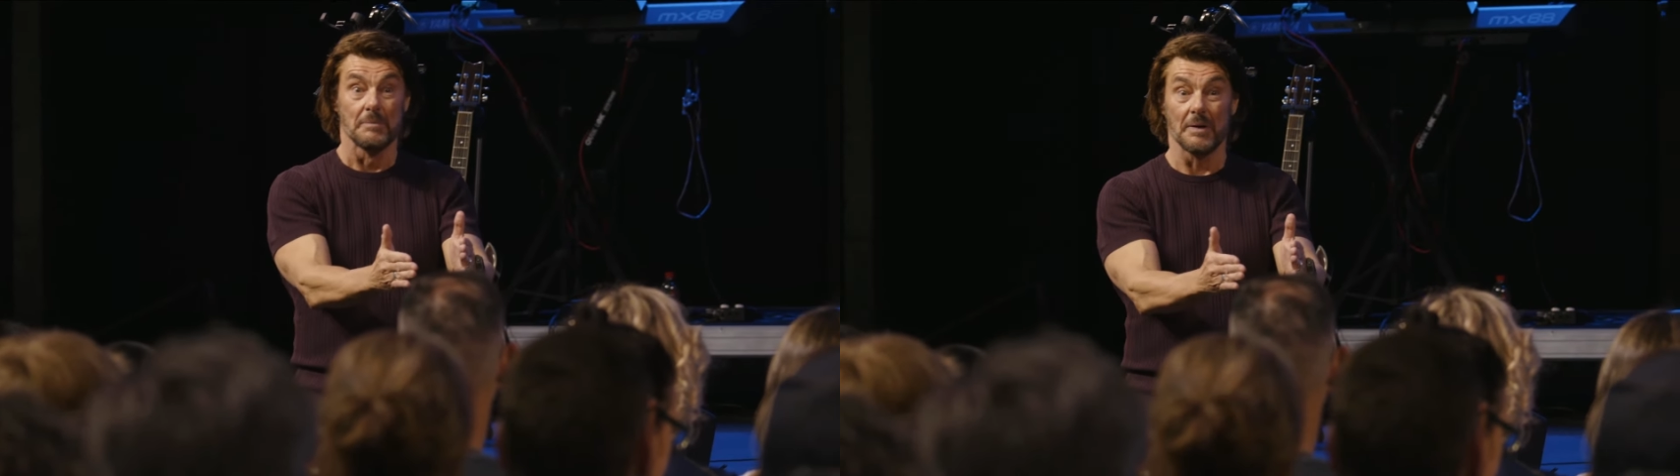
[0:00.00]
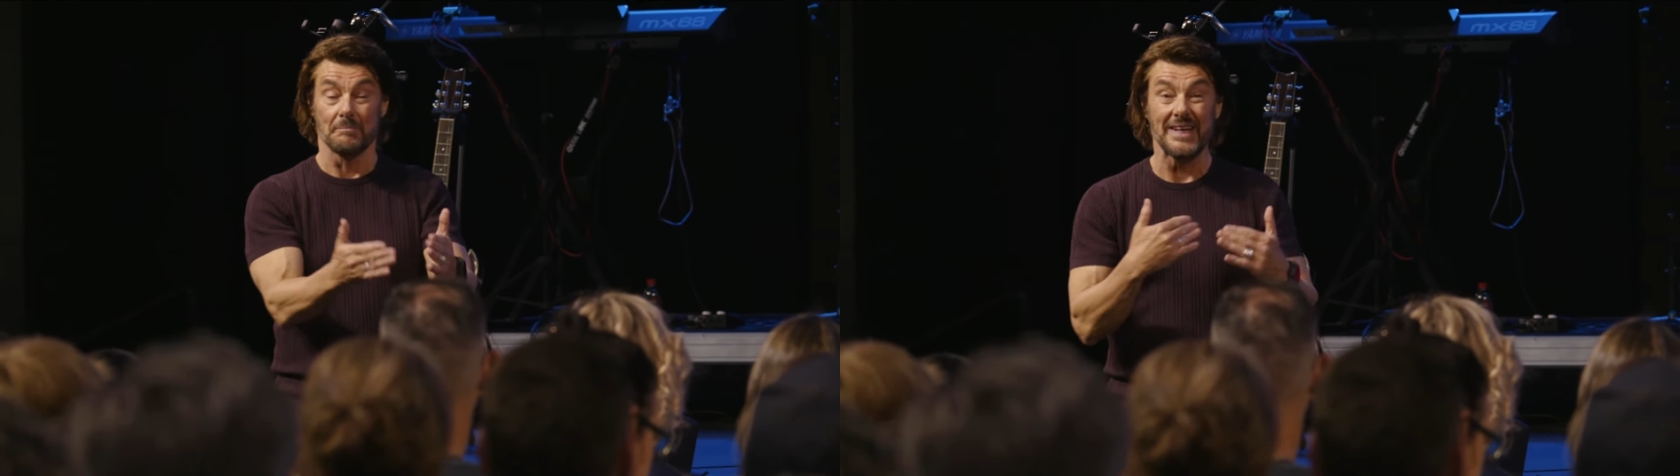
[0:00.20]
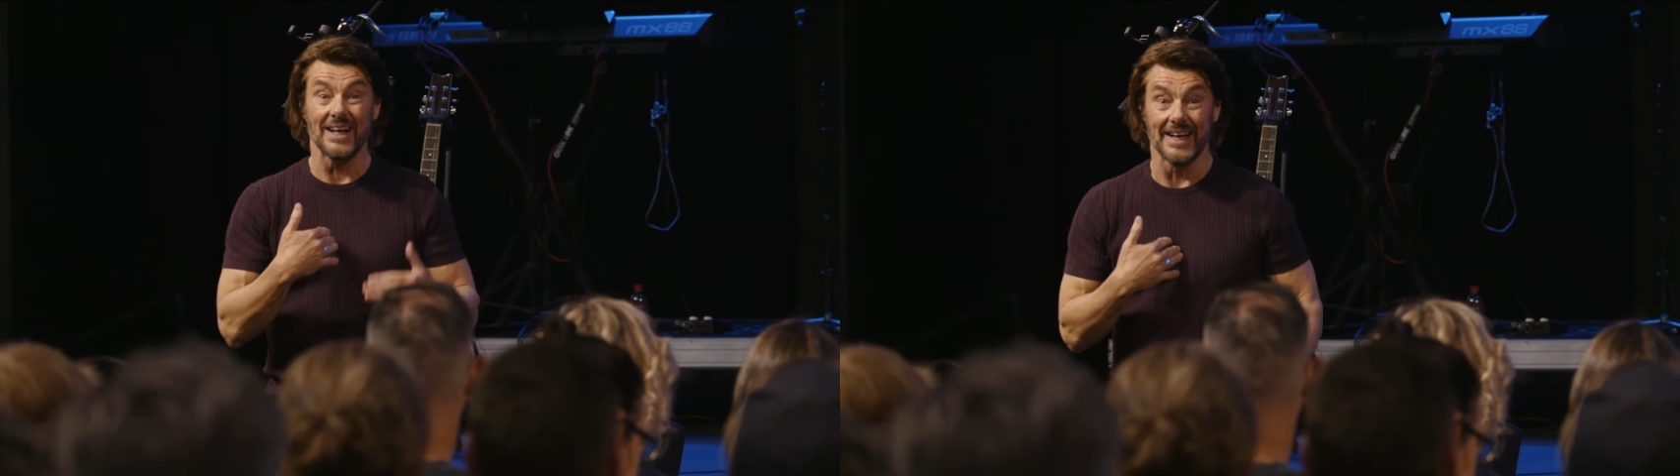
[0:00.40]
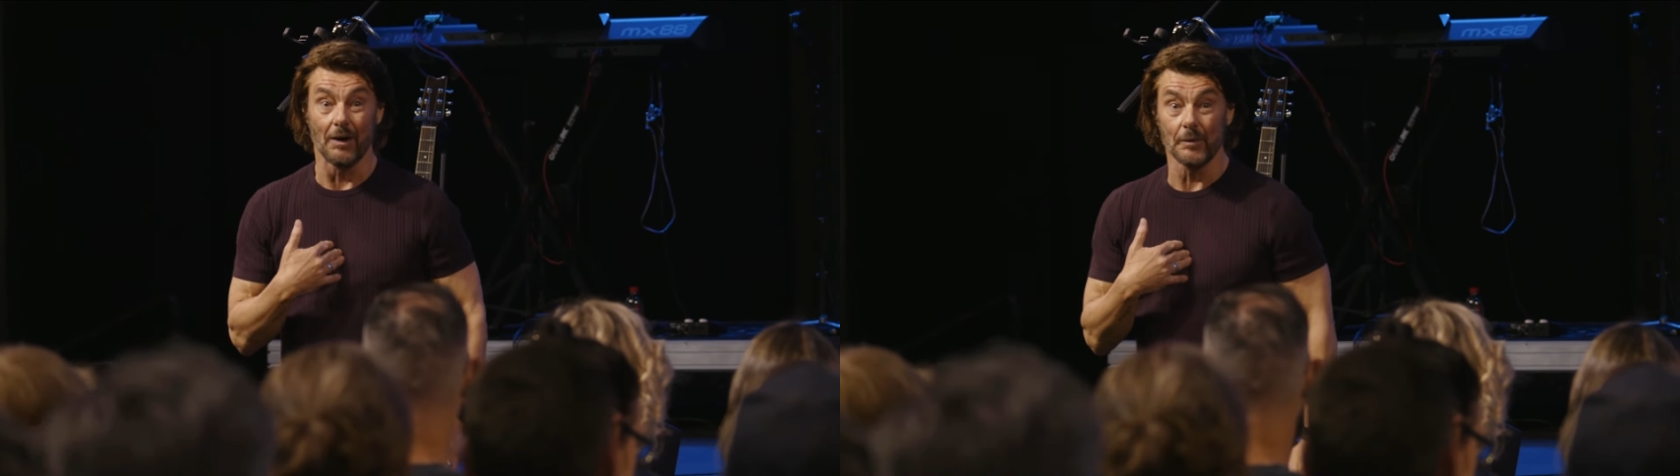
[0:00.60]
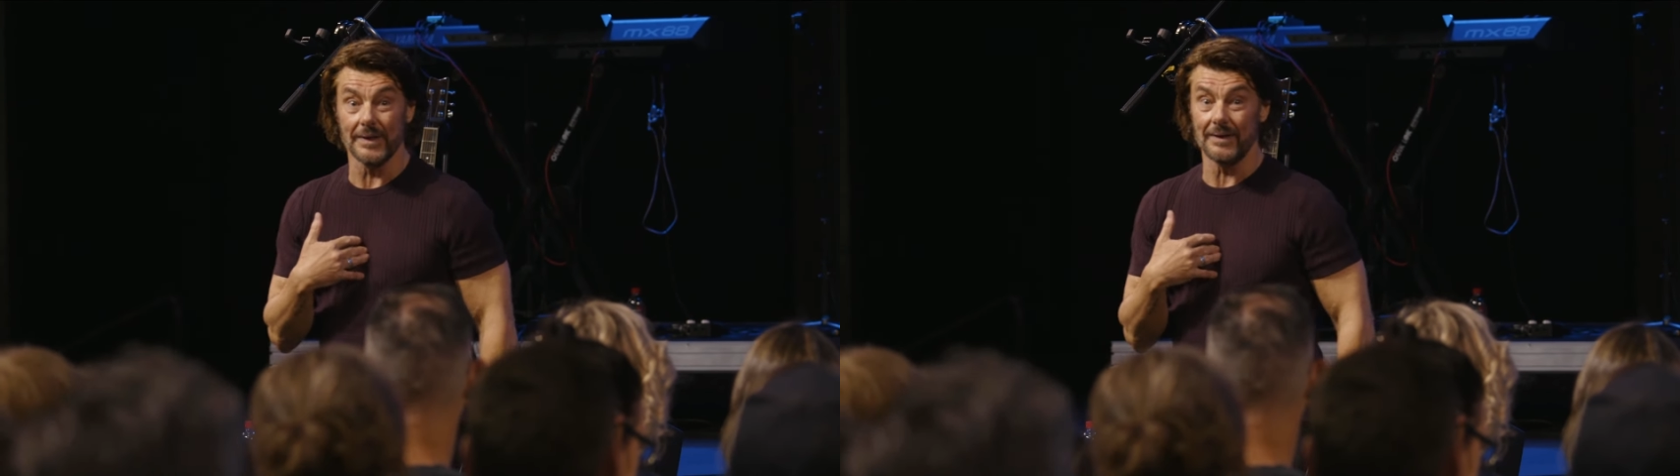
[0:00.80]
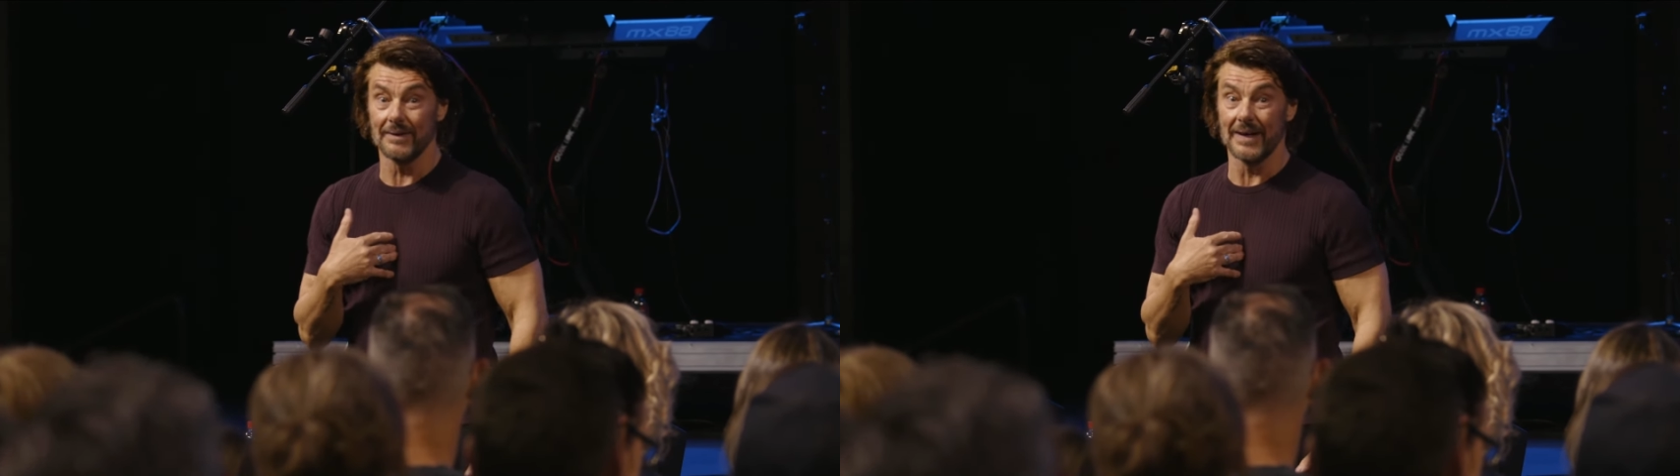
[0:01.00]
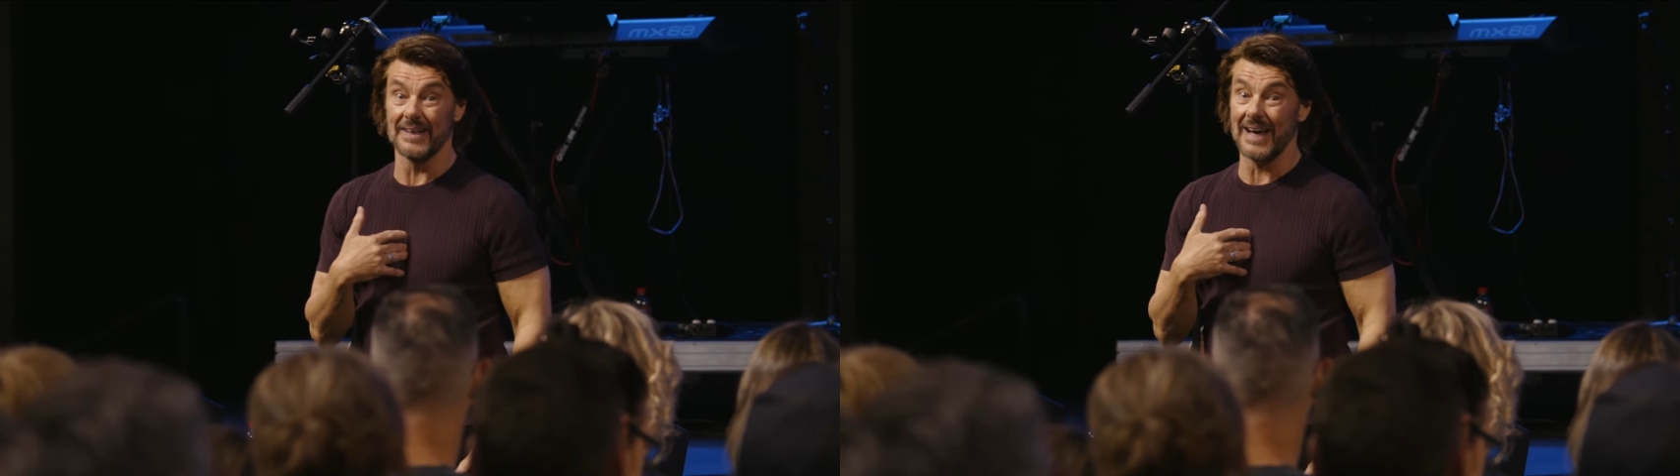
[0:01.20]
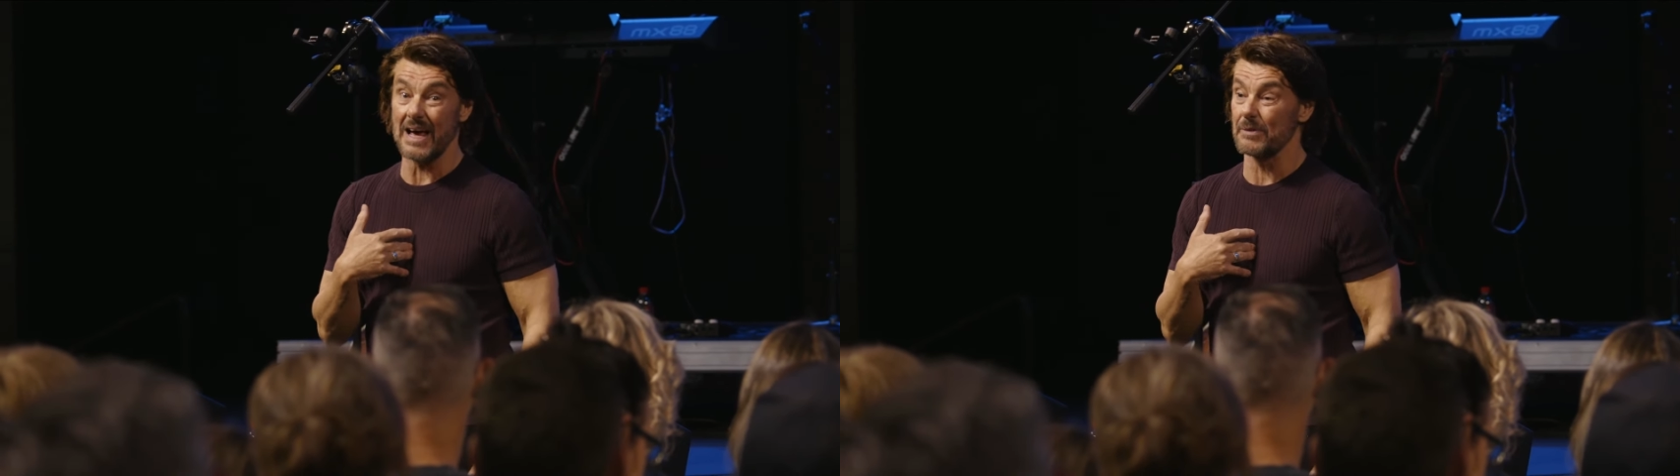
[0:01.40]
But me unhealthy,
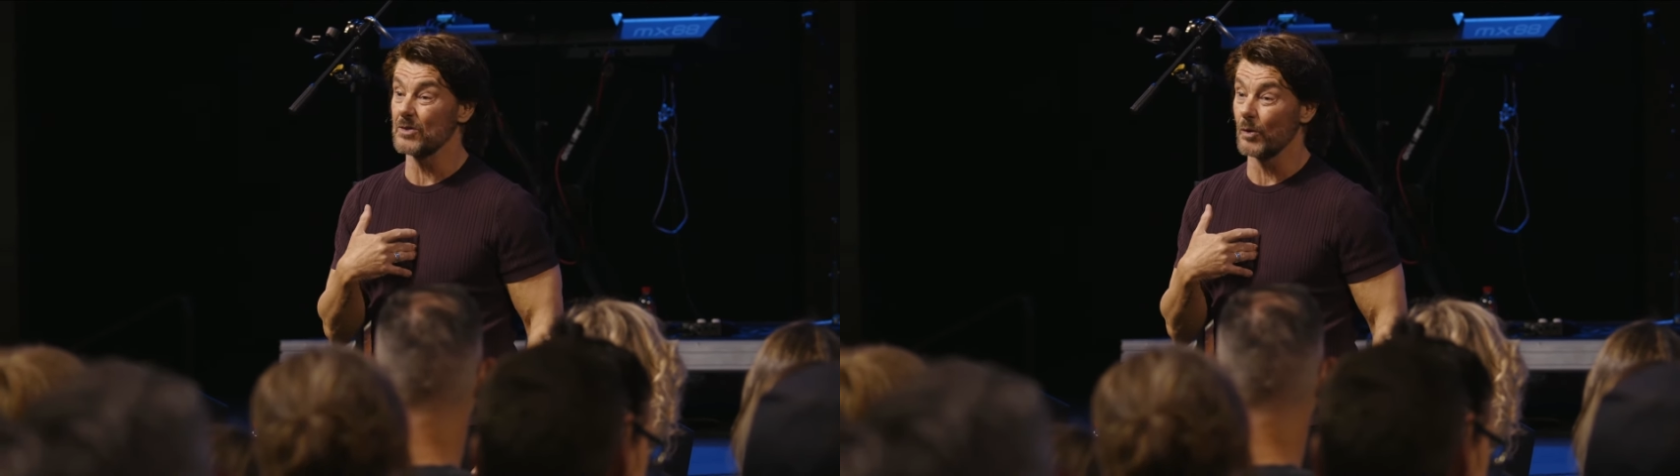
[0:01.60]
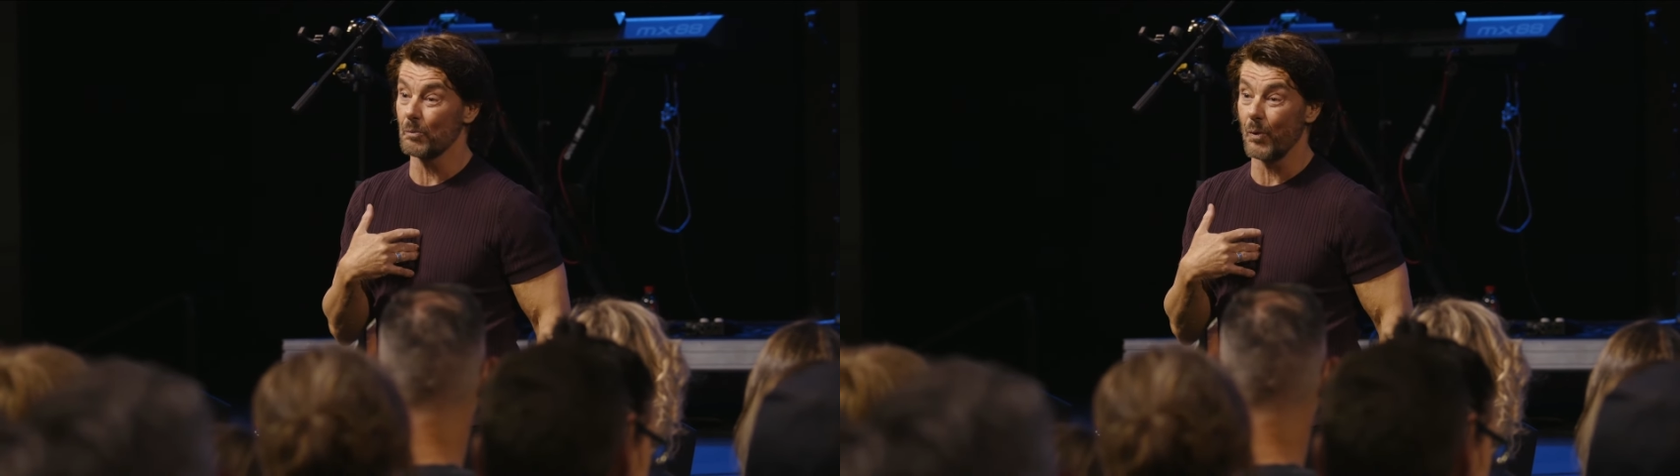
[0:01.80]
and it happens